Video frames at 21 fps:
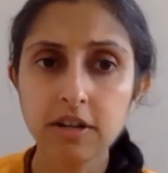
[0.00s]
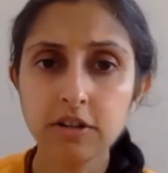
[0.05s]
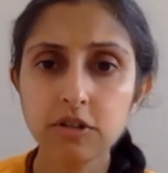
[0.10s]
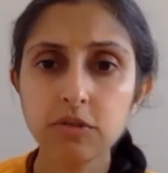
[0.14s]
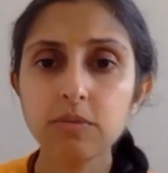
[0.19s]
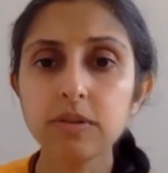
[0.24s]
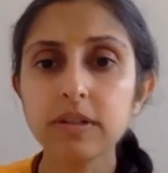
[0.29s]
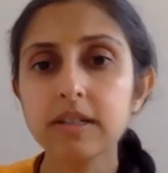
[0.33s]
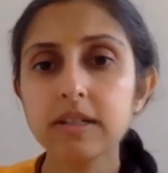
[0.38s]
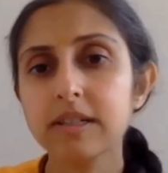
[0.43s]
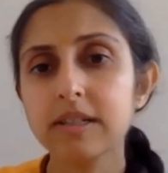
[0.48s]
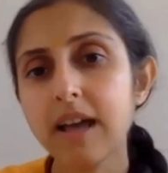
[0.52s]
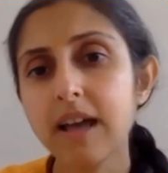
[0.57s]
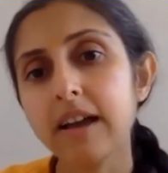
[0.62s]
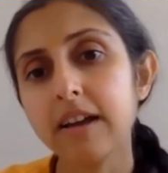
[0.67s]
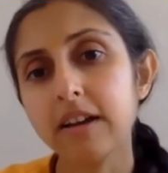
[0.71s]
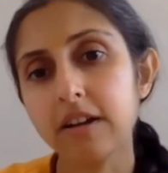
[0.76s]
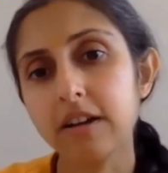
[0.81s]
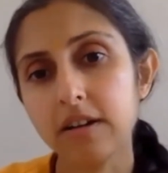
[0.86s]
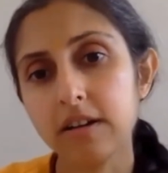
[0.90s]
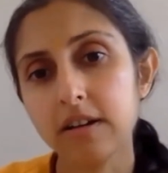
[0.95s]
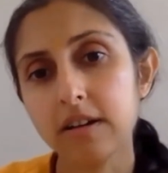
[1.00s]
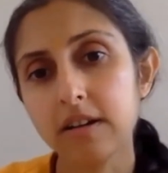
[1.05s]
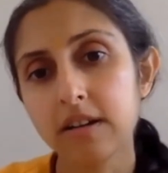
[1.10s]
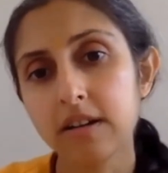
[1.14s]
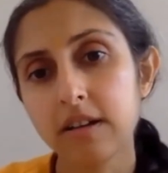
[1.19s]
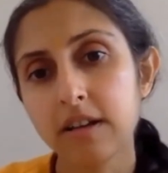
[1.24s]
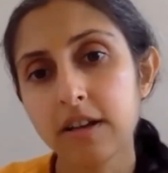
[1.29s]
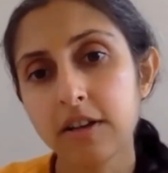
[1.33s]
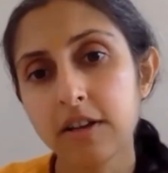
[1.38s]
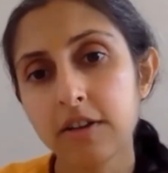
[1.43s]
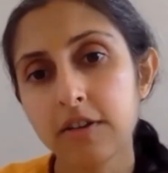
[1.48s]
to a desire.
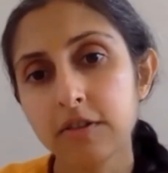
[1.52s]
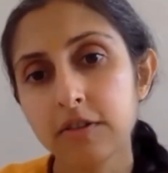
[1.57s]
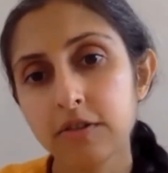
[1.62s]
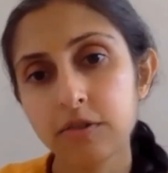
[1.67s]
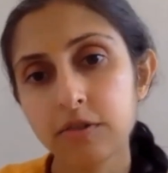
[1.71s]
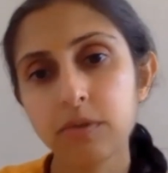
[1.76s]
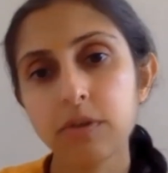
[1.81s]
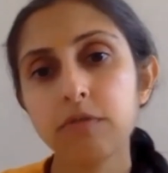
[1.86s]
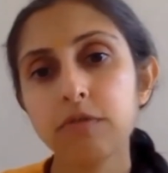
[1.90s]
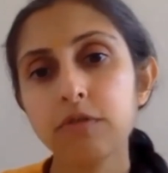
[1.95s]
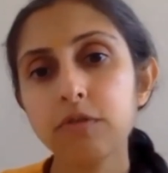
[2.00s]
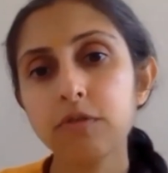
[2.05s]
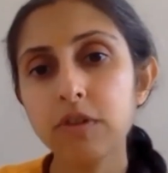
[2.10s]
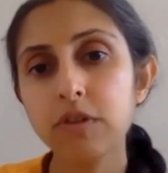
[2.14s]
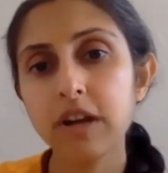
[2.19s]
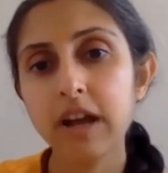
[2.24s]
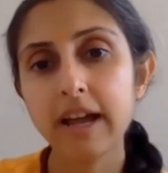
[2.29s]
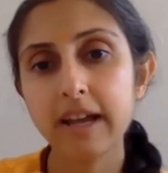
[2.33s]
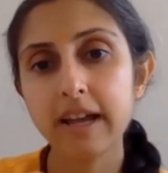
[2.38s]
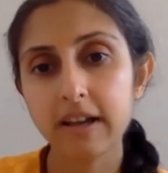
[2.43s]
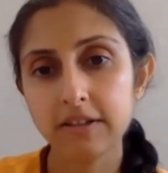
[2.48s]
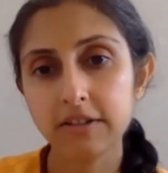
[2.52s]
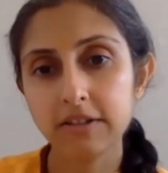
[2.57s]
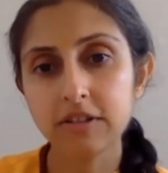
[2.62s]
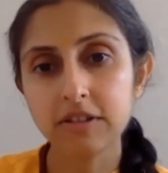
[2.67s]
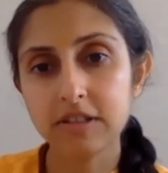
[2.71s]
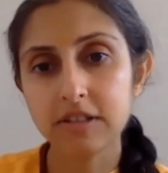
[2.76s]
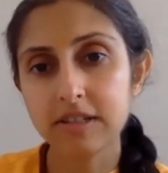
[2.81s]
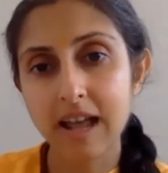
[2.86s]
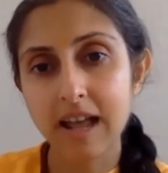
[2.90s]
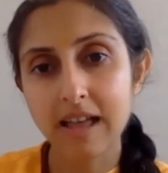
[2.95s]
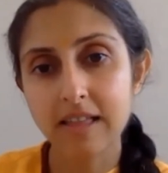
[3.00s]
So if you and I
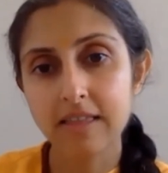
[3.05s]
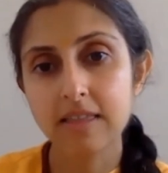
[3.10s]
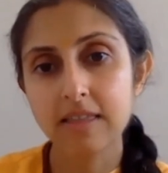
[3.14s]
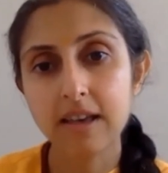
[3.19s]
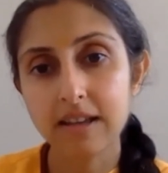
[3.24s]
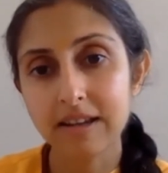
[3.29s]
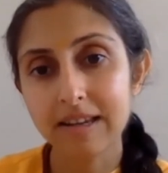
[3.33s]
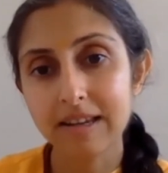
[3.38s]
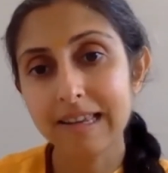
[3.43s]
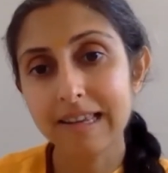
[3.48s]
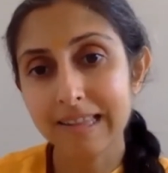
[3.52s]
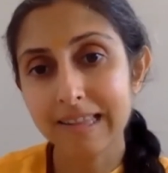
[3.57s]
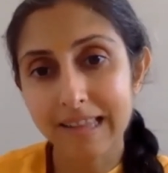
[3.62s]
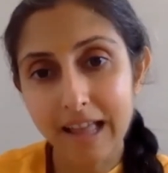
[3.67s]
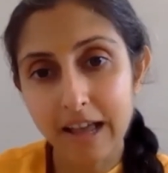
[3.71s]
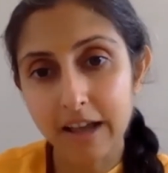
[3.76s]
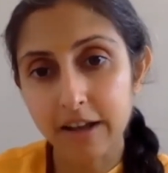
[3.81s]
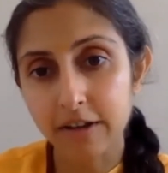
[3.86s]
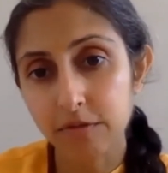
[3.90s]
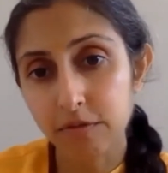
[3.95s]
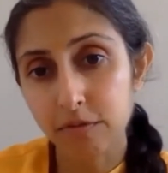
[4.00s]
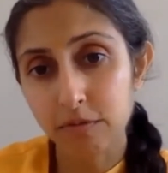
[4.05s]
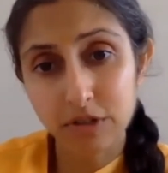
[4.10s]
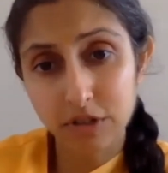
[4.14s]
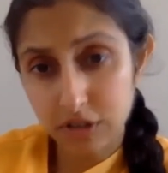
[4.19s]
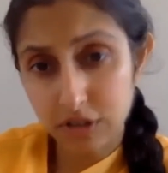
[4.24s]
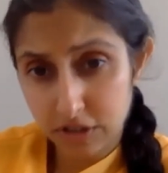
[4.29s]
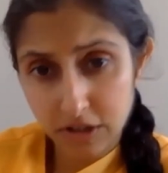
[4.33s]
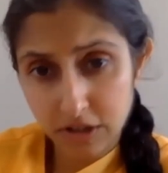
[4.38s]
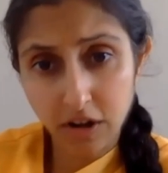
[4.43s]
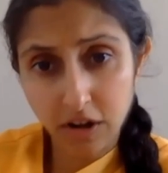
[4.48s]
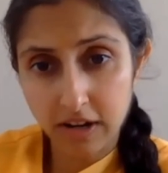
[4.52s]
understand that in life, we're
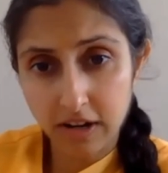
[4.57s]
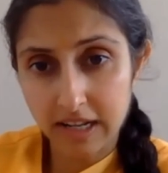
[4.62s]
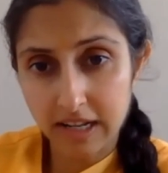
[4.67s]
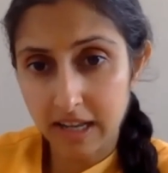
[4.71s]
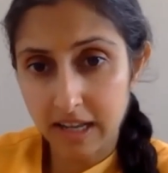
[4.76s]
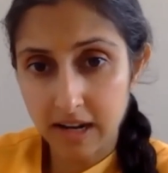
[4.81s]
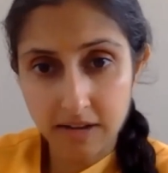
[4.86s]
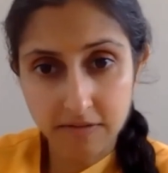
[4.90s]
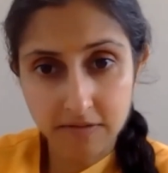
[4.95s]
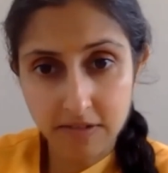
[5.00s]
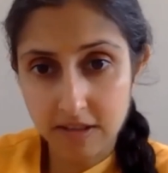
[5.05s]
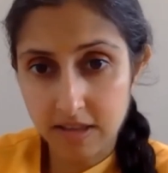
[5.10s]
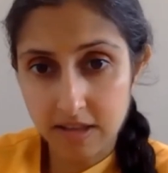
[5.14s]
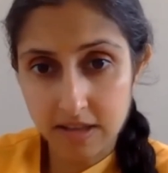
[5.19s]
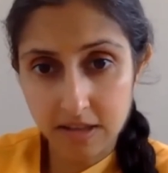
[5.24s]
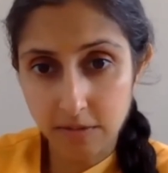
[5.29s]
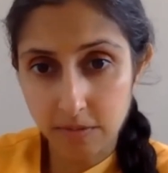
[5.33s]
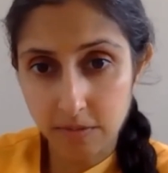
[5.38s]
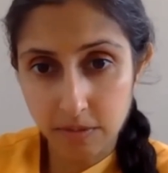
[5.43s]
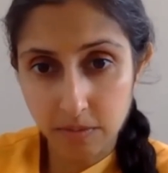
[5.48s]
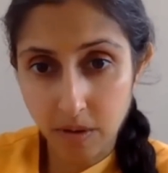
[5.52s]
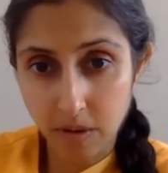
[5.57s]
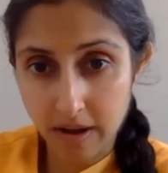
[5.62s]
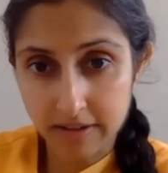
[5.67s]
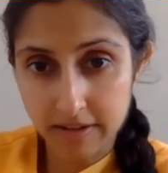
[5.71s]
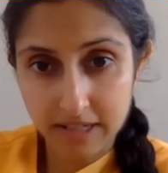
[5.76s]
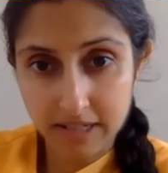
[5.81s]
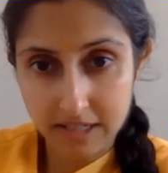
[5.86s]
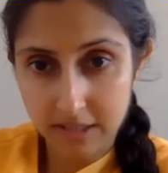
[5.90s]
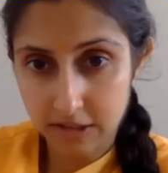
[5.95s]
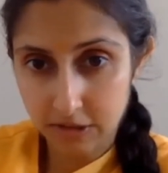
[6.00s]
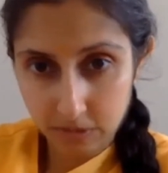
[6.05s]
just not going to get everything that we want
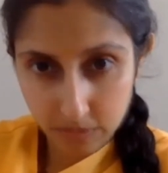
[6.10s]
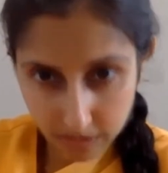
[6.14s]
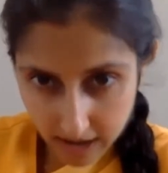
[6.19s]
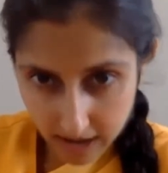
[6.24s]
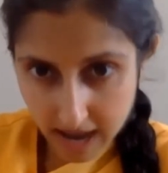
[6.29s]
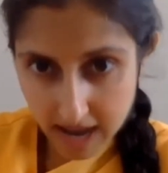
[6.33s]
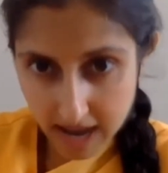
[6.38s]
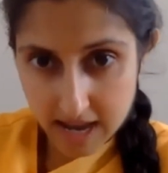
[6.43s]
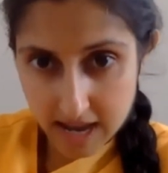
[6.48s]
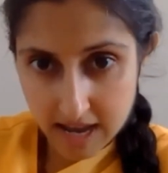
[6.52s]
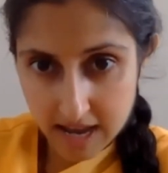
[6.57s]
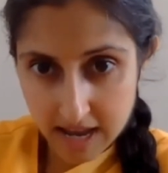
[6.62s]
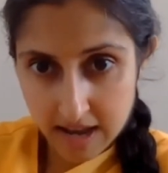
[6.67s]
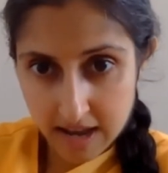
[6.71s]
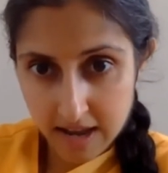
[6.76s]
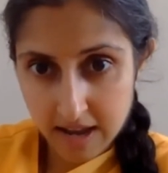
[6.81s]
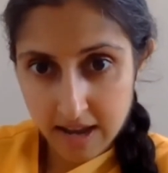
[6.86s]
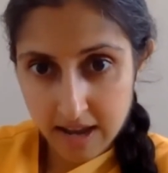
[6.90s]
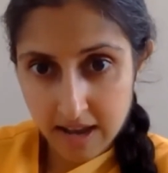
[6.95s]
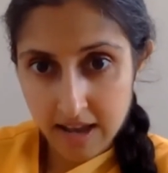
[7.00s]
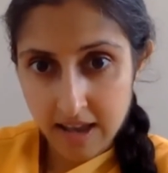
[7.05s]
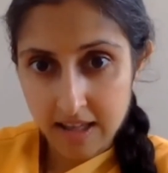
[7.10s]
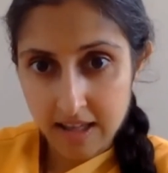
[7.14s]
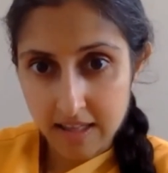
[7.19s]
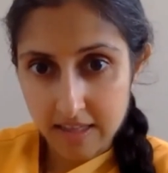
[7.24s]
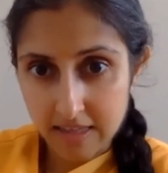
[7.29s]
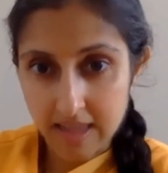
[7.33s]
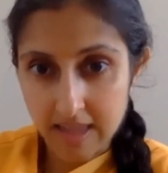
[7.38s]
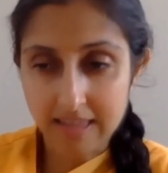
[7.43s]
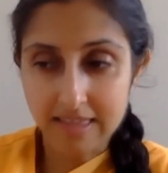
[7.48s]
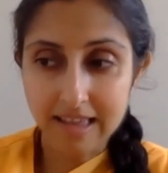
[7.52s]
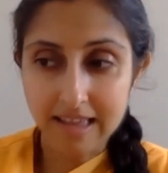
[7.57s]
and it's okay,
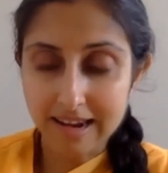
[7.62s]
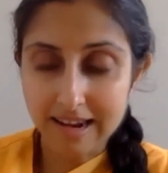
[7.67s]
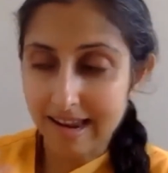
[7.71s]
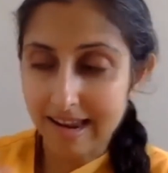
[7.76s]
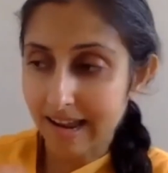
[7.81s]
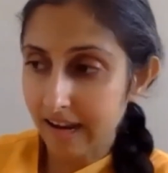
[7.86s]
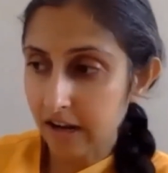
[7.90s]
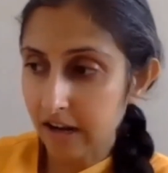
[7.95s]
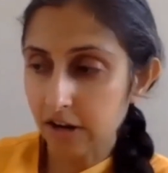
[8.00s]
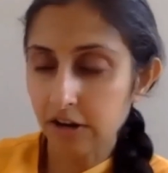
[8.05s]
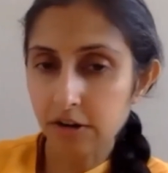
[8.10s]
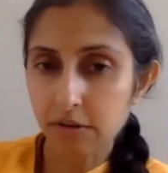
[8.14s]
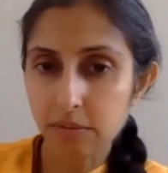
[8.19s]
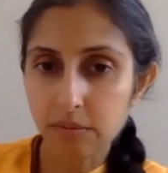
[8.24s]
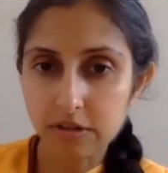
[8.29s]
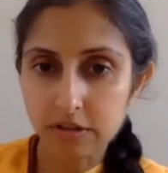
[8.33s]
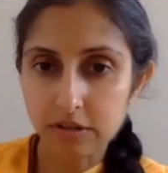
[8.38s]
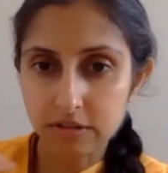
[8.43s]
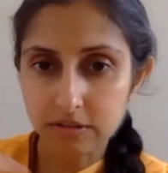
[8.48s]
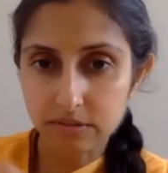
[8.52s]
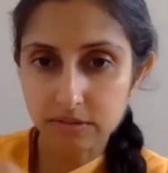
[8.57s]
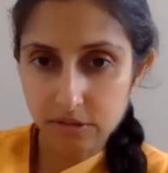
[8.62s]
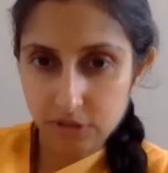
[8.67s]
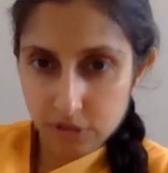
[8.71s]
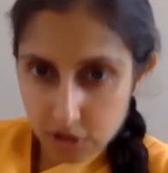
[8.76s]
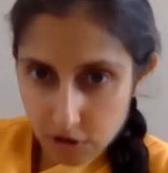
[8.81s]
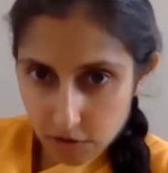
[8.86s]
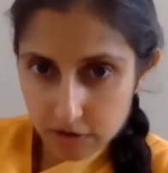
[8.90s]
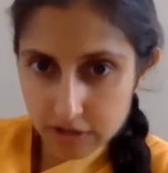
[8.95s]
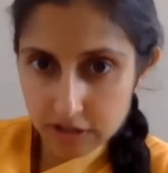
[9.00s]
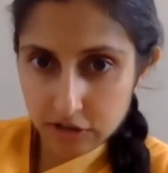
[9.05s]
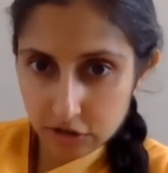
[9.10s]
then that anger will
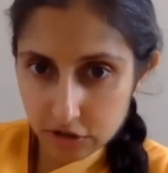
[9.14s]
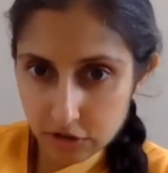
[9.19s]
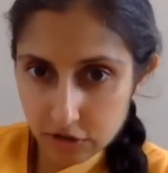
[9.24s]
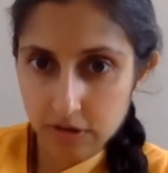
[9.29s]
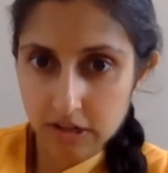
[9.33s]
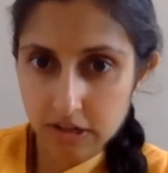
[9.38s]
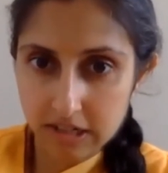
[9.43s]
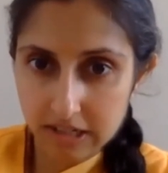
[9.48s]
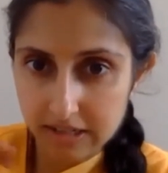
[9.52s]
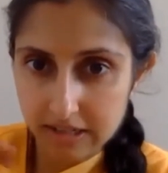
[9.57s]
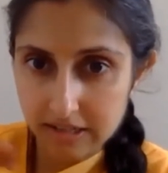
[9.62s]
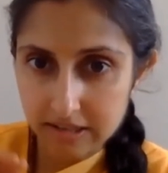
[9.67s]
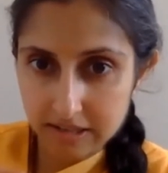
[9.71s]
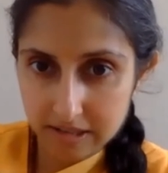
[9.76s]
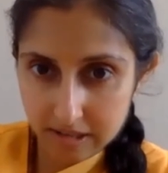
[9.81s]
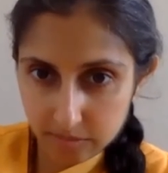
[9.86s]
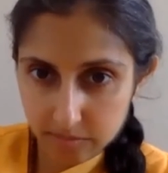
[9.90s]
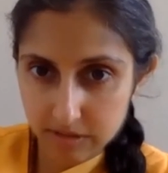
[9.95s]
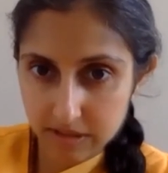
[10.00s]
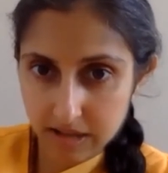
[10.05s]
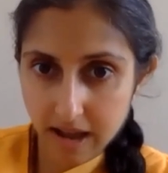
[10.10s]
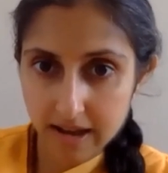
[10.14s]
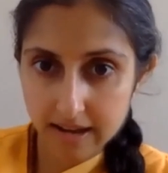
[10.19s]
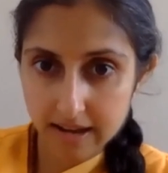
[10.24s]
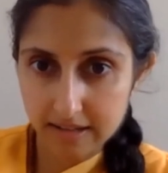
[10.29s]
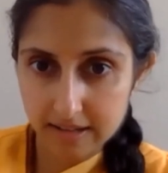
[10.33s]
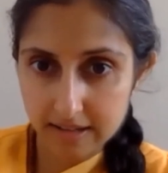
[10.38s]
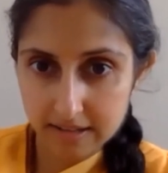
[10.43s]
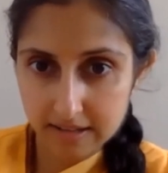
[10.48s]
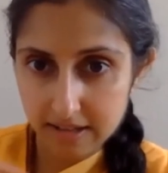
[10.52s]
slowly, slowly subside.